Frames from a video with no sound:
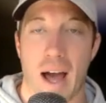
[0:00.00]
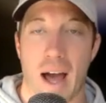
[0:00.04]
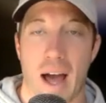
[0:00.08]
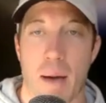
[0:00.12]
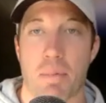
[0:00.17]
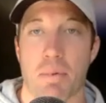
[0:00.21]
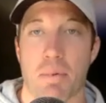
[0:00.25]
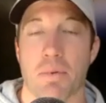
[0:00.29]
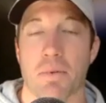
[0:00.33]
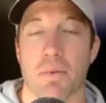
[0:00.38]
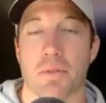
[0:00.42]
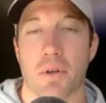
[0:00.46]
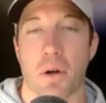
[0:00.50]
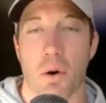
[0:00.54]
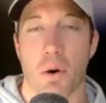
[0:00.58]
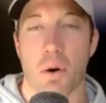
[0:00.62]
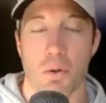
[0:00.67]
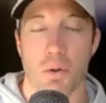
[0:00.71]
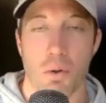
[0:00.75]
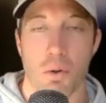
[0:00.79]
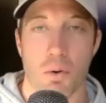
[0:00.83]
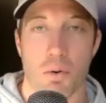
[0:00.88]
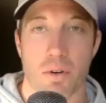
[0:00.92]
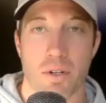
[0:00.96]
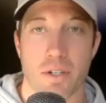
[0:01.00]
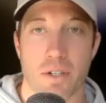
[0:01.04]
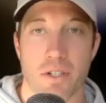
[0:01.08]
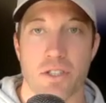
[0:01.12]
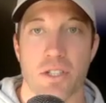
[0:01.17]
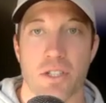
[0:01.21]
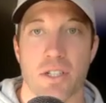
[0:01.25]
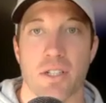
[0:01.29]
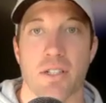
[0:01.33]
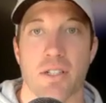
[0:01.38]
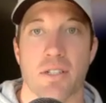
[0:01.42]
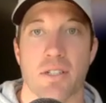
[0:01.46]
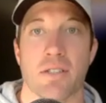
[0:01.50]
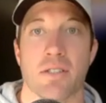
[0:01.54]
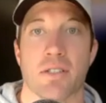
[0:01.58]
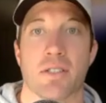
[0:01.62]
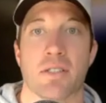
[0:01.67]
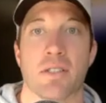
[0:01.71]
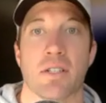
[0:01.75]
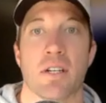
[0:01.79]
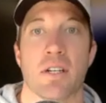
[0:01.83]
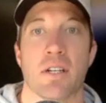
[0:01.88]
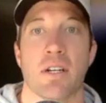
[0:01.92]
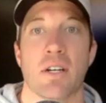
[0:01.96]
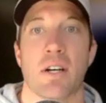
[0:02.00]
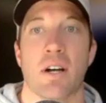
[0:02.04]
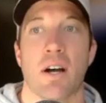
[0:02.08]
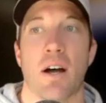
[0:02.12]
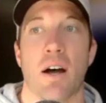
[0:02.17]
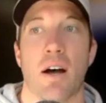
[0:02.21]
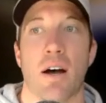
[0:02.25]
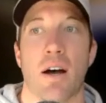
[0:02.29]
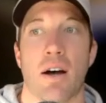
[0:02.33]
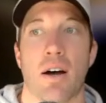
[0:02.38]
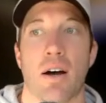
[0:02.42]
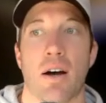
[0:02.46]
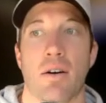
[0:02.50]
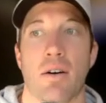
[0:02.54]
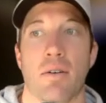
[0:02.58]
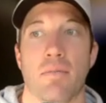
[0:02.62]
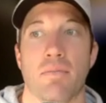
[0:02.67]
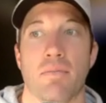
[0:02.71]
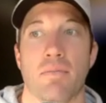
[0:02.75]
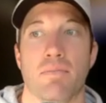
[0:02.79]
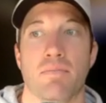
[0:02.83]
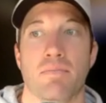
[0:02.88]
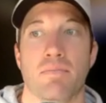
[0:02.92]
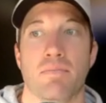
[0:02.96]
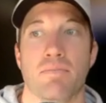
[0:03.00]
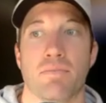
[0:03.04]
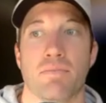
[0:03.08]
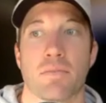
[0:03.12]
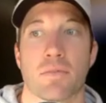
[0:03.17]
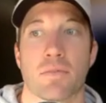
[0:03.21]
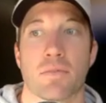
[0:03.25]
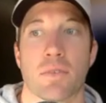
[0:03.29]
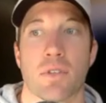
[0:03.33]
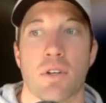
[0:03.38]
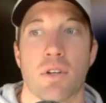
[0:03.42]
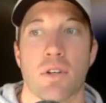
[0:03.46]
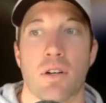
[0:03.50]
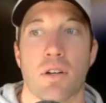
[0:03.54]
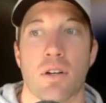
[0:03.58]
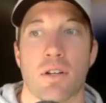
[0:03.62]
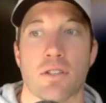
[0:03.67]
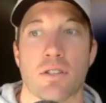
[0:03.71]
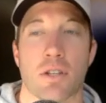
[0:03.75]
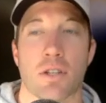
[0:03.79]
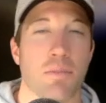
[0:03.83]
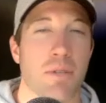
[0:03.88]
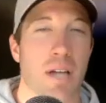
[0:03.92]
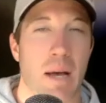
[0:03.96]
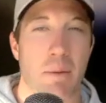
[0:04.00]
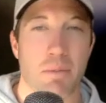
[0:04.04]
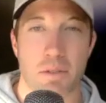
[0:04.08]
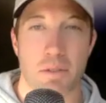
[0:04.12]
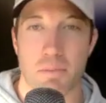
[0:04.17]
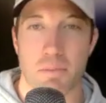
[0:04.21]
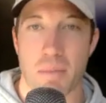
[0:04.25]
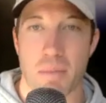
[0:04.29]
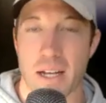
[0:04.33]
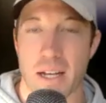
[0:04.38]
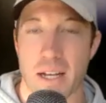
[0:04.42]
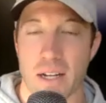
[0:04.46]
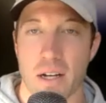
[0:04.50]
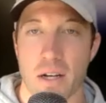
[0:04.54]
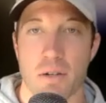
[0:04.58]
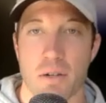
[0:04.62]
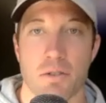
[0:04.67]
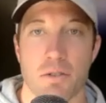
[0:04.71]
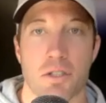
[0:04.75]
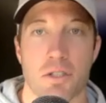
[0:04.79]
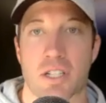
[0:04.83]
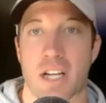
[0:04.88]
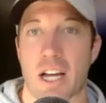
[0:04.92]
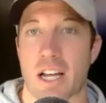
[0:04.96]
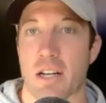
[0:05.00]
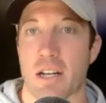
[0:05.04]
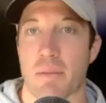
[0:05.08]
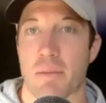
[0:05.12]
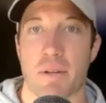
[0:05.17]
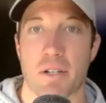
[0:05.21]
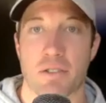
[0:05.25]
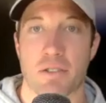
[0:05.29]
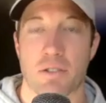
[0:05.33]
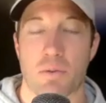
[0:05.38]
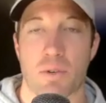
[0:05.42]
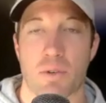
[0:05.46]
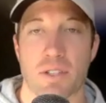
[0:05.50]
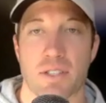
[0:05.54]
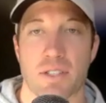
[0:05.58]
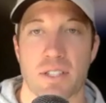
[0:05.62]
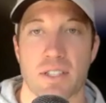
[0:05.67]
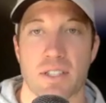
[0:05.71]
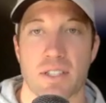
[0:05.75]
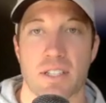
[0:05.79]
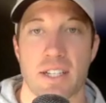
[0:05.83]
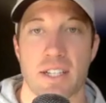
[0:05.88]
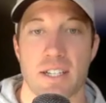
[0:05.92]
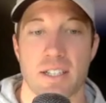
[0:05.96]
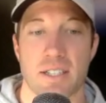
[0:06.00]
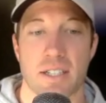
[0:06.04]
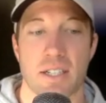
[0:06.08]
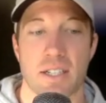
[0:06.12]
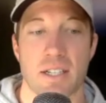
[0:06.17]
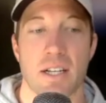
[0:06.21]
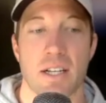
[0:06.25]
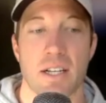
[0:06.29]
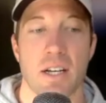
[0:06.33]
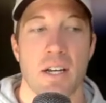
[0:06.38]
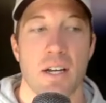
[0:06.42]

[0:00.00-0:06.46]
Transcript: apples, whole oranges, um, sometimes mangoes, just kind of depends on what's in season.